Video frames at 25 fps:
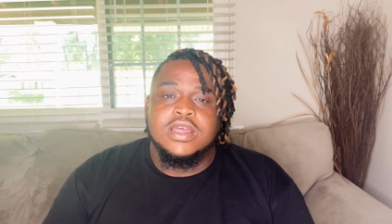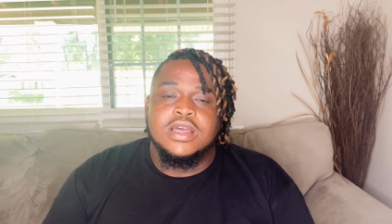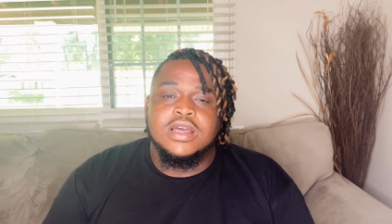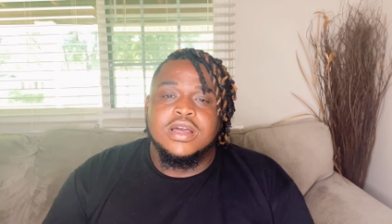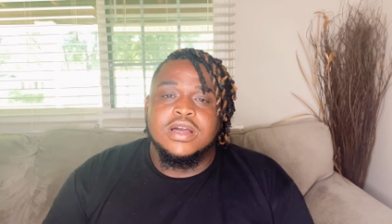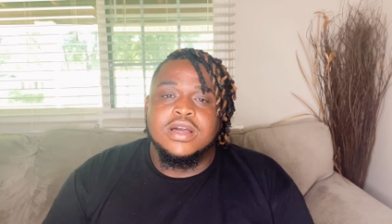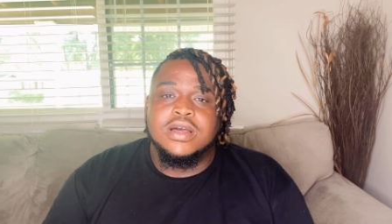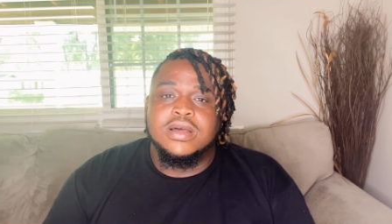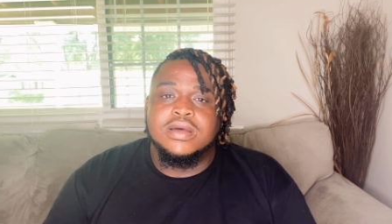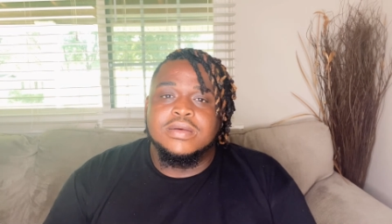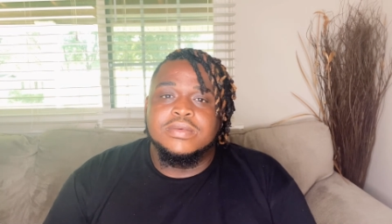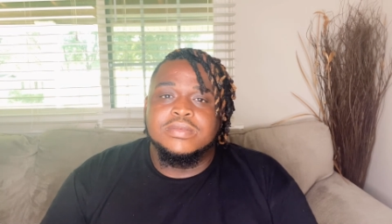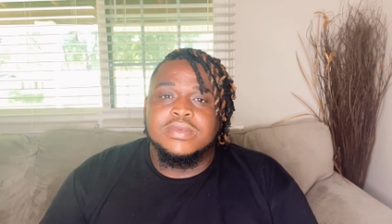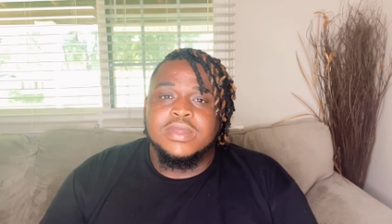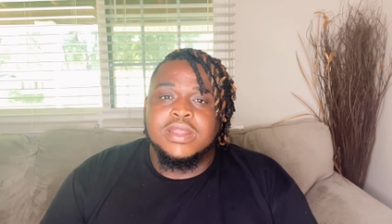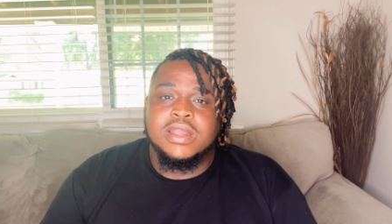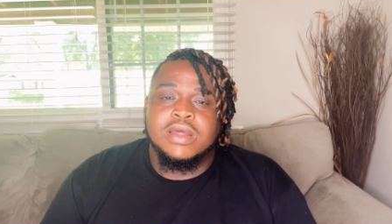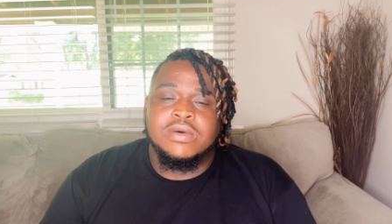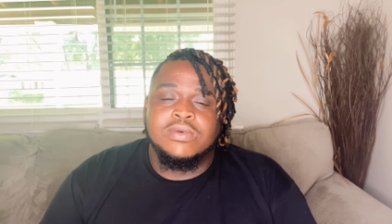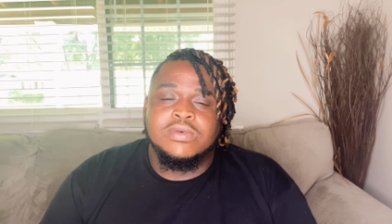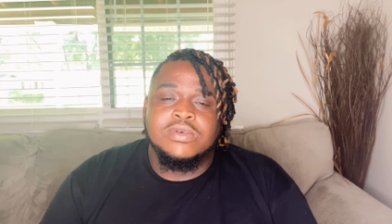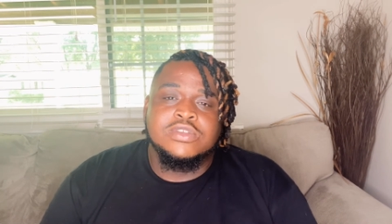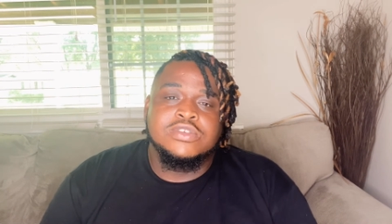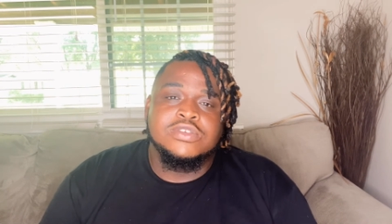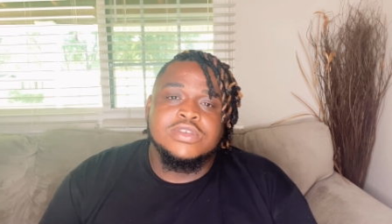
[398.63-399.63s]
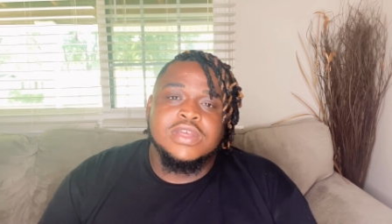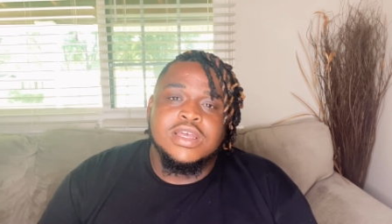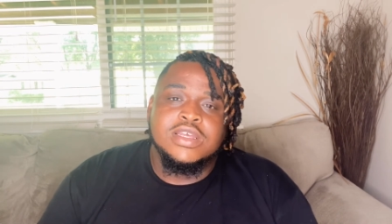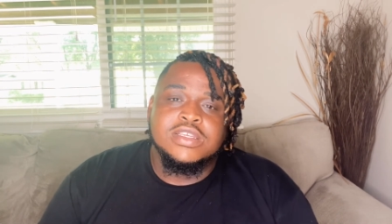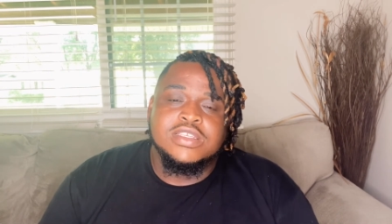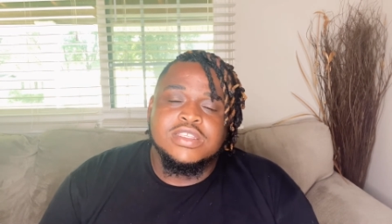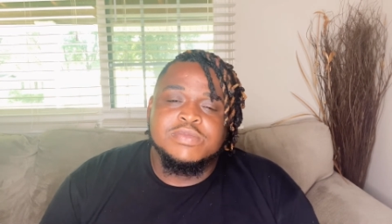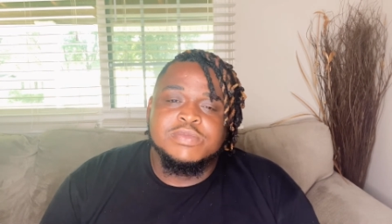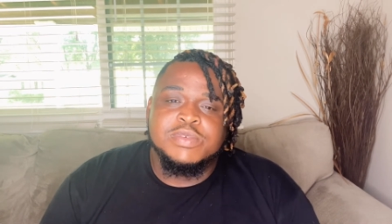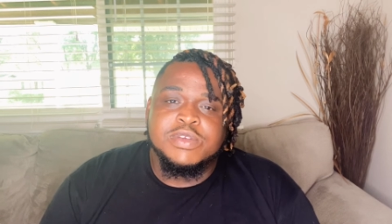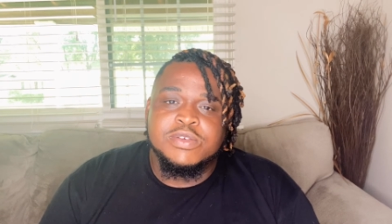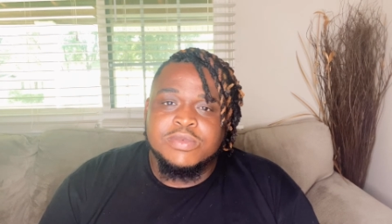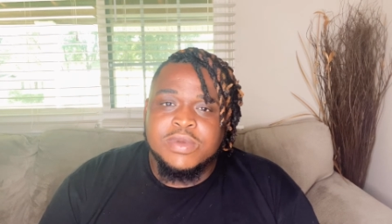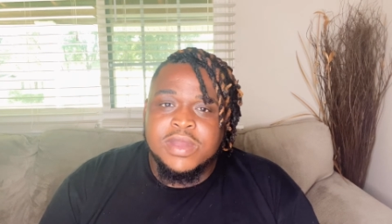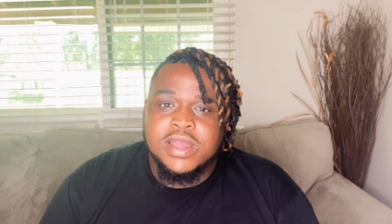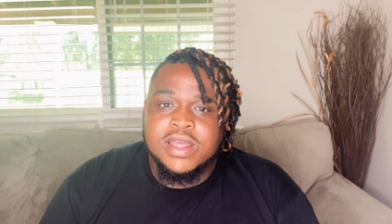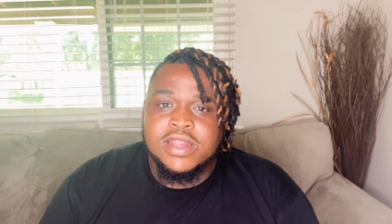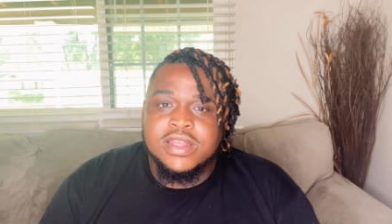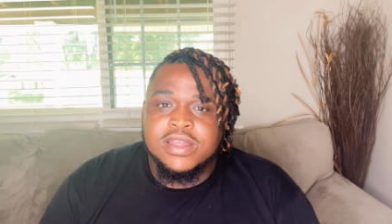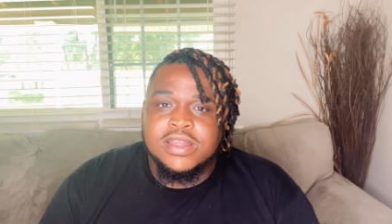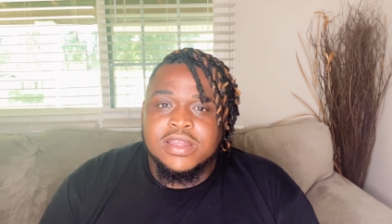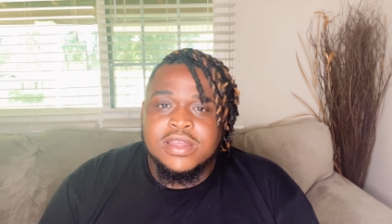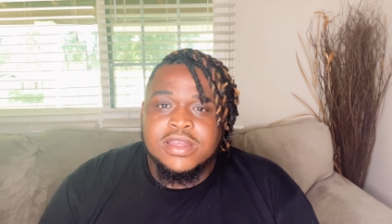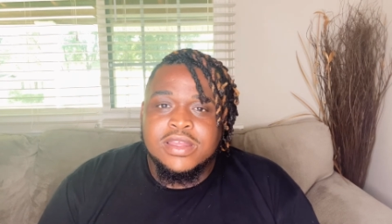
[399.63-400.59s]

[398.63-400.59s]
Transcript: um, and I want you guys to be ready.